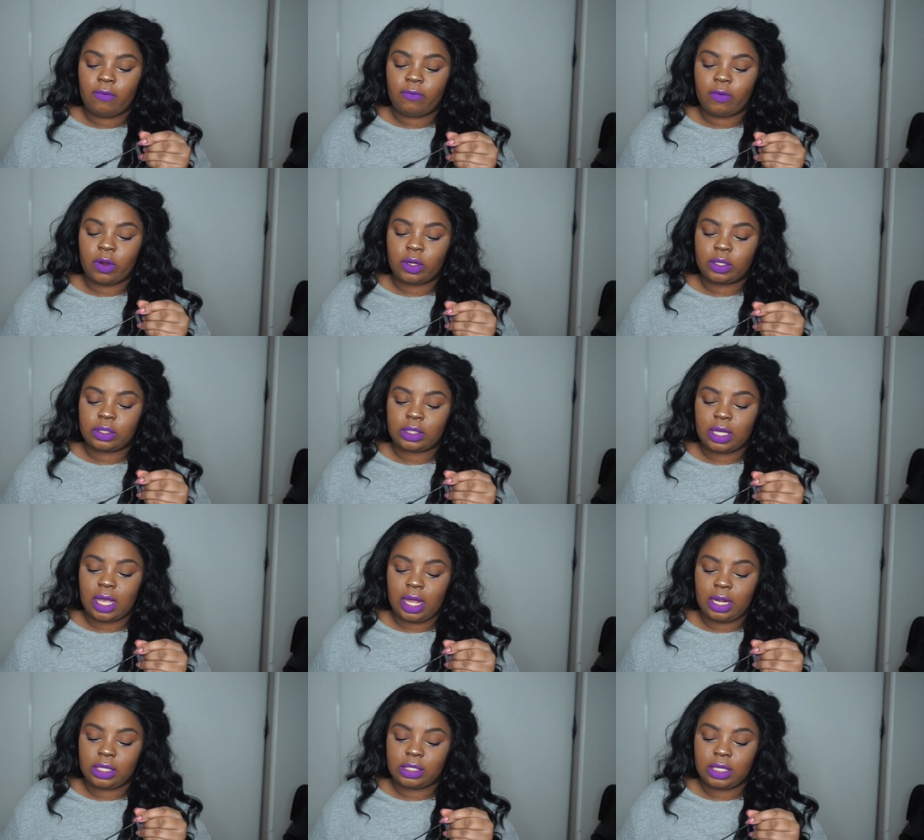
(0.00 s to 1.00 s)
first
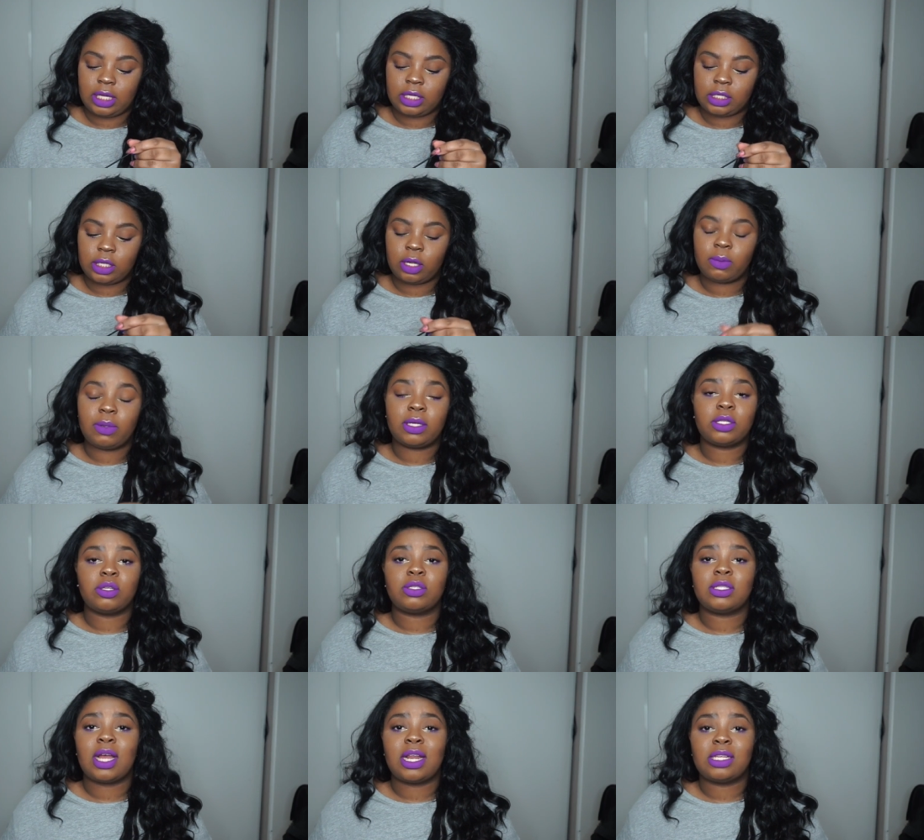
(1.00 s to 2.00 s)
and it's easier because
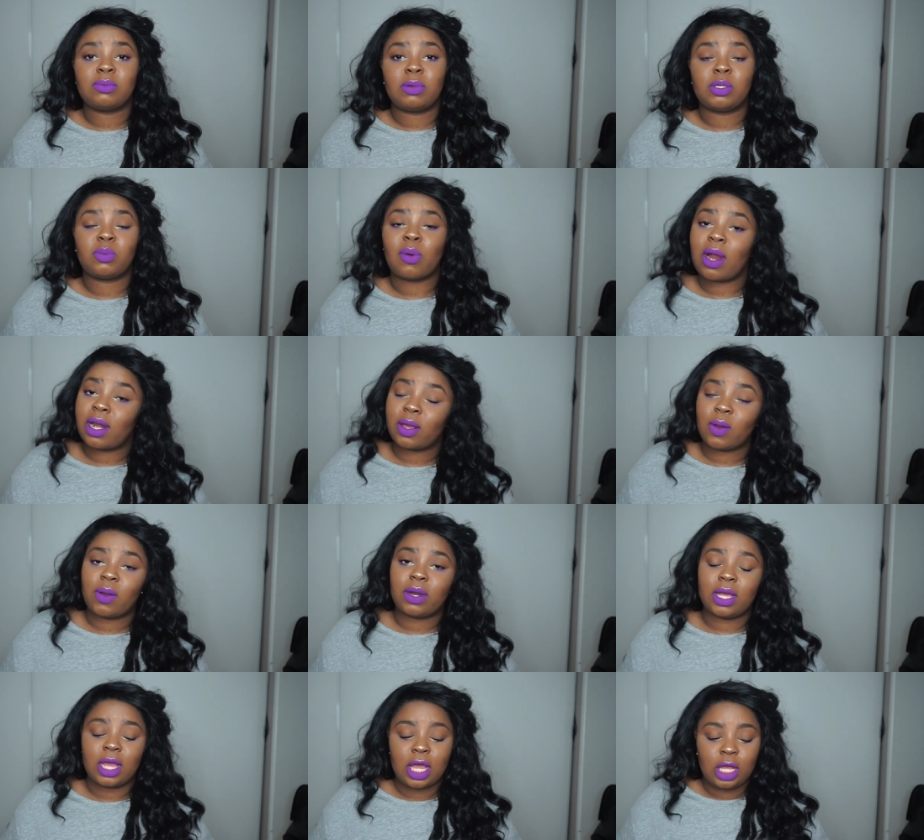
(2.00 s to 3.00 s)
there's not as much product
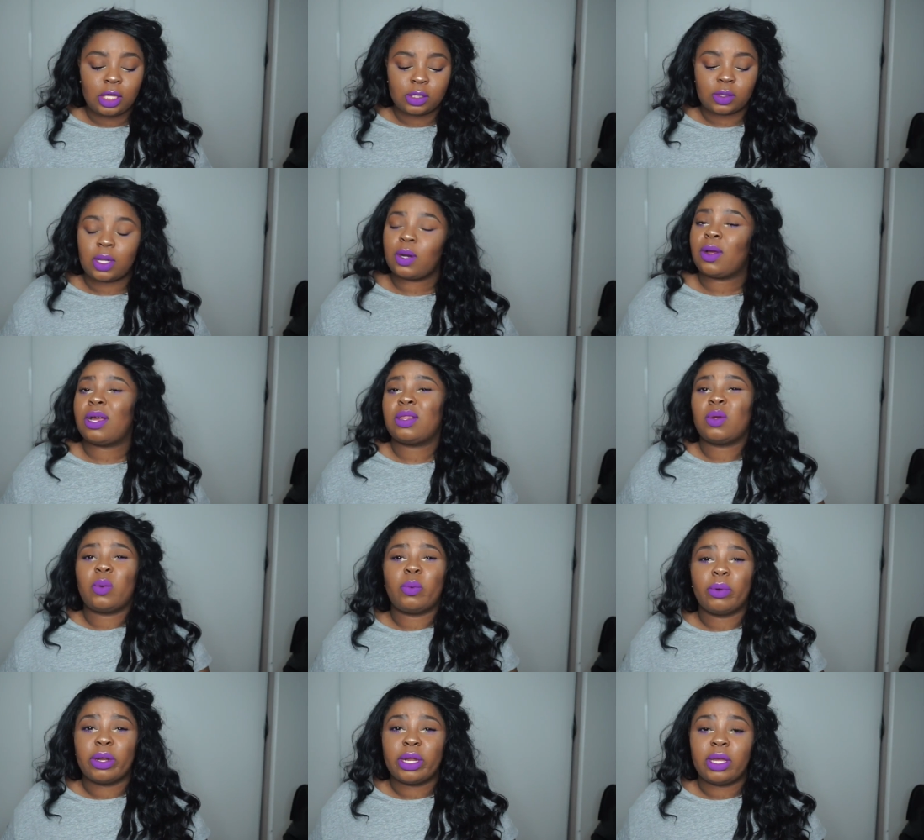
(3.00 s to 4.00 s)
on it so I don't have
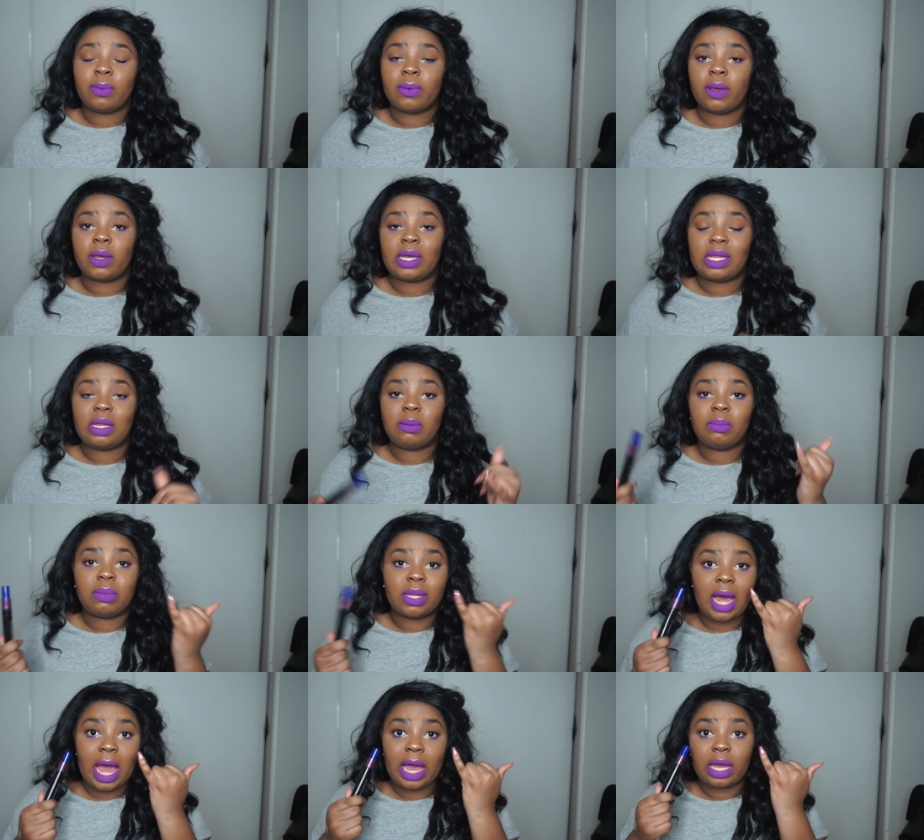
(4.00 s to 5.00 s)
to worry about getting
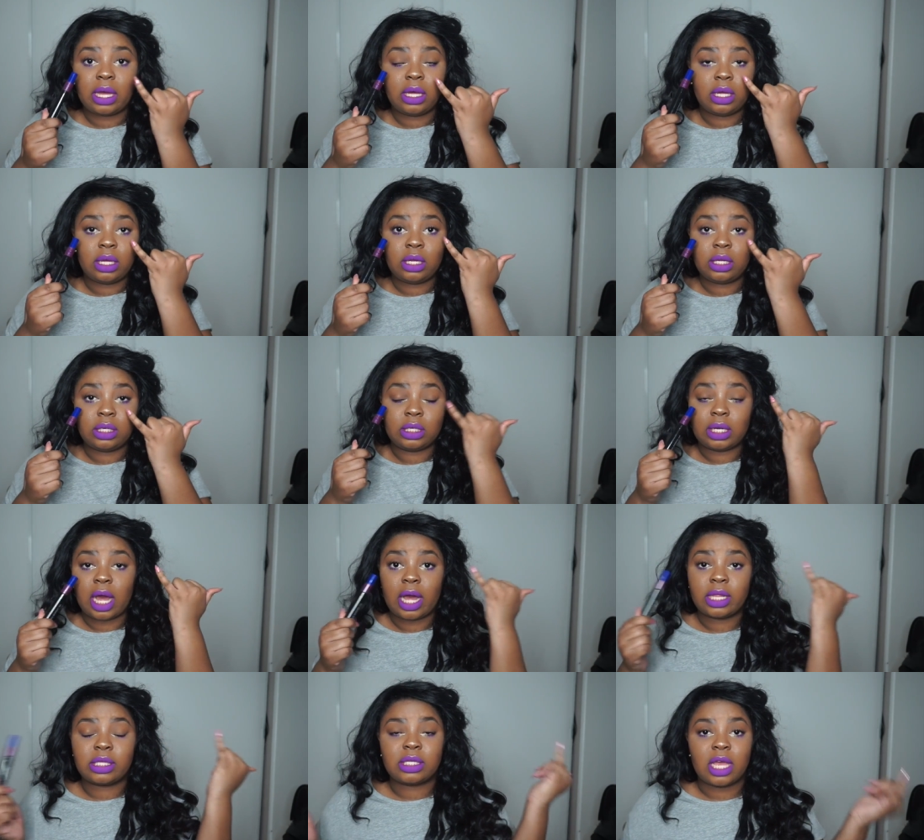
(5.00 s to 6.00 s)
black
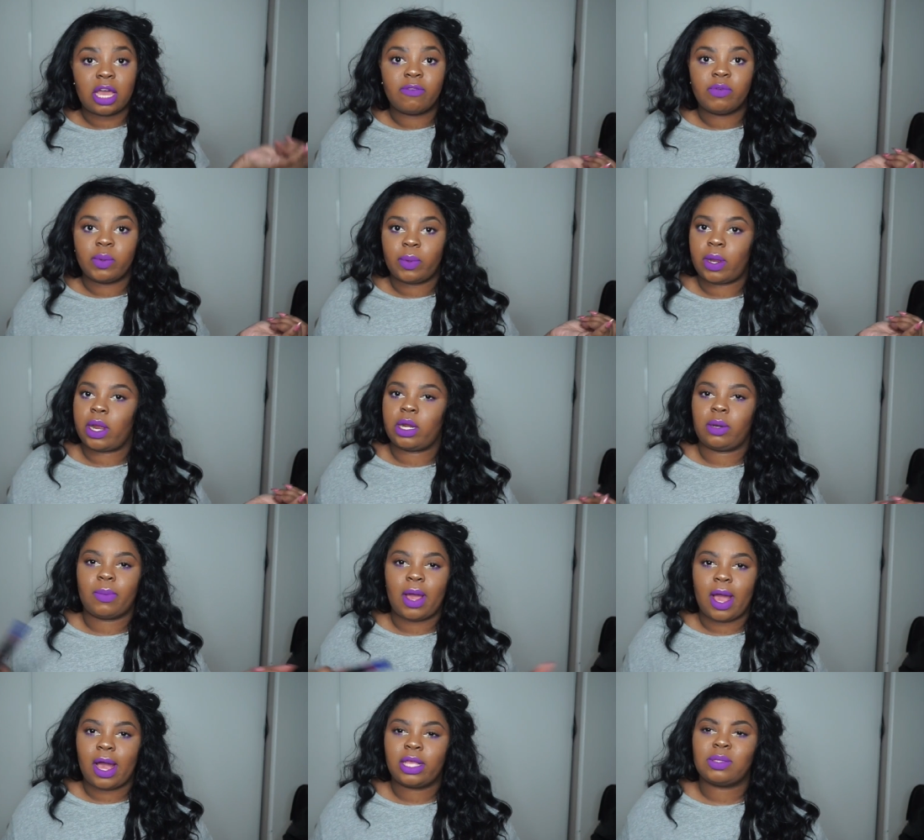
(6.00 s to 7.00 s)
dots everywhere under my
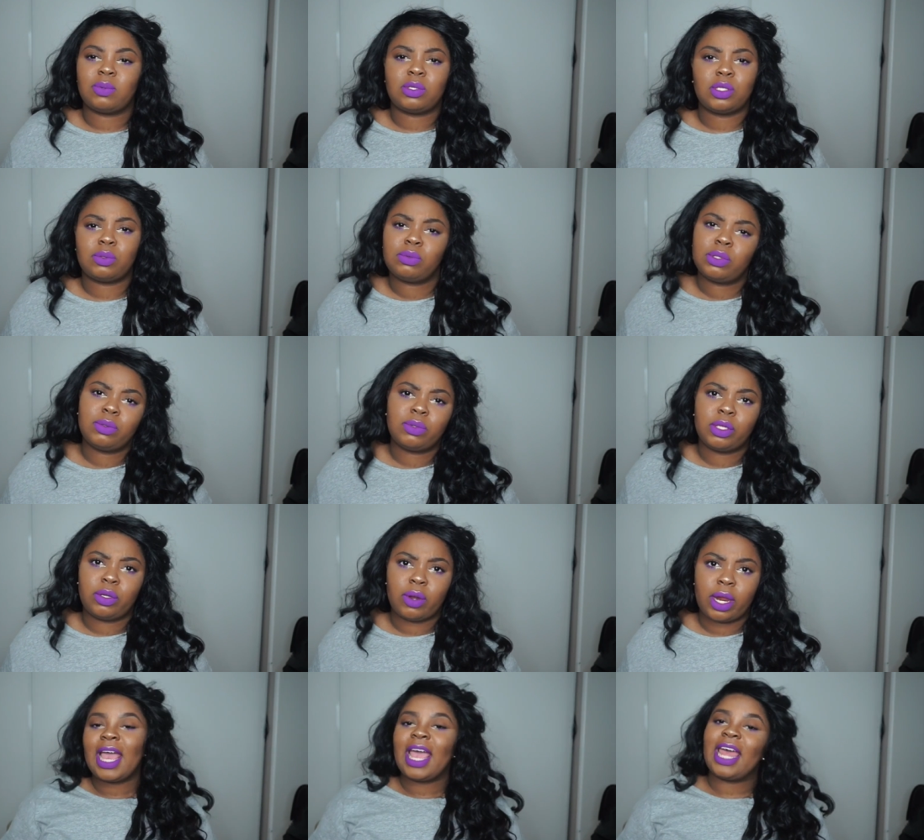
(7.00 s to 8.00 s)
eyes which is really really
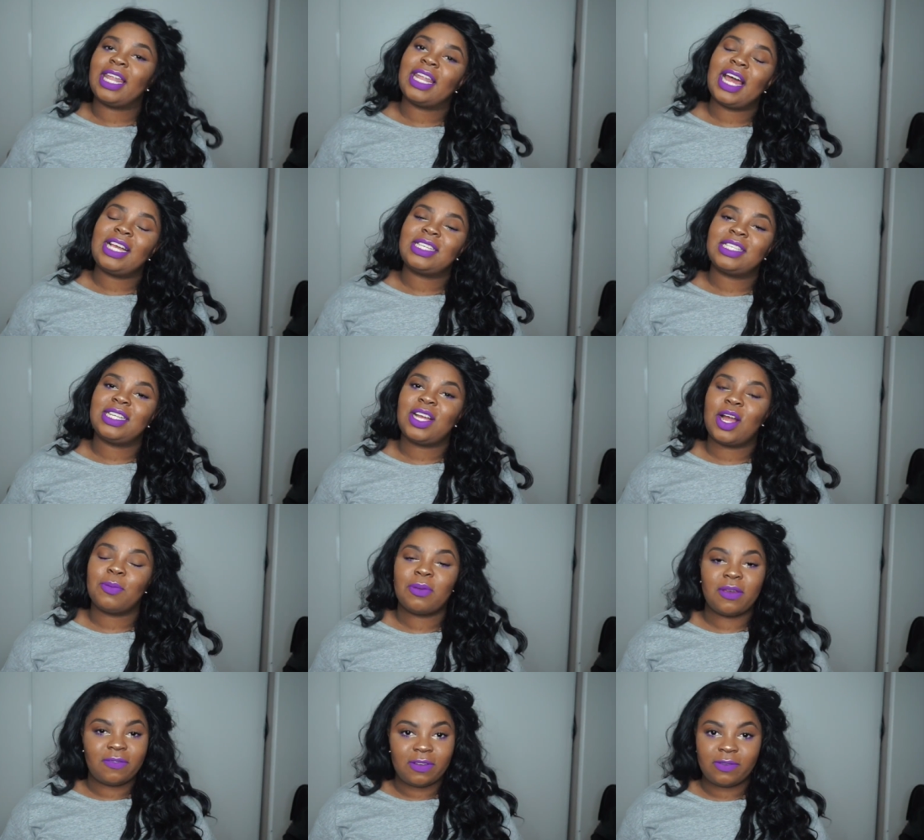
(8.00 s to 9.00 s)
great. And lastly are
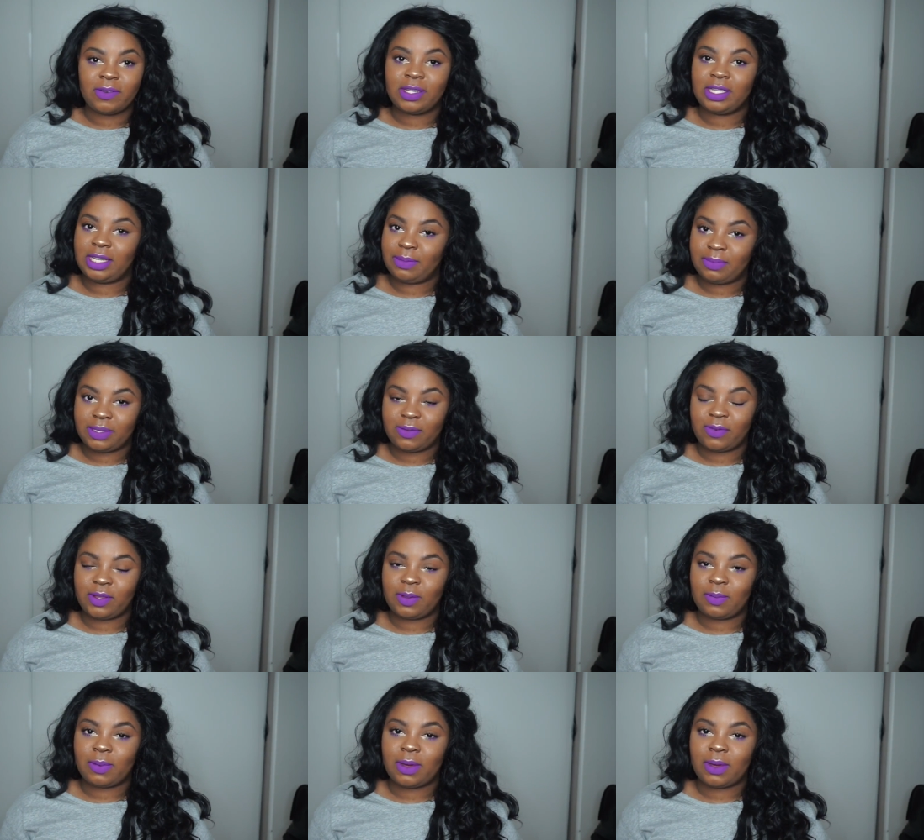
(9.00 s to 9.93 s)
my favorite lips for the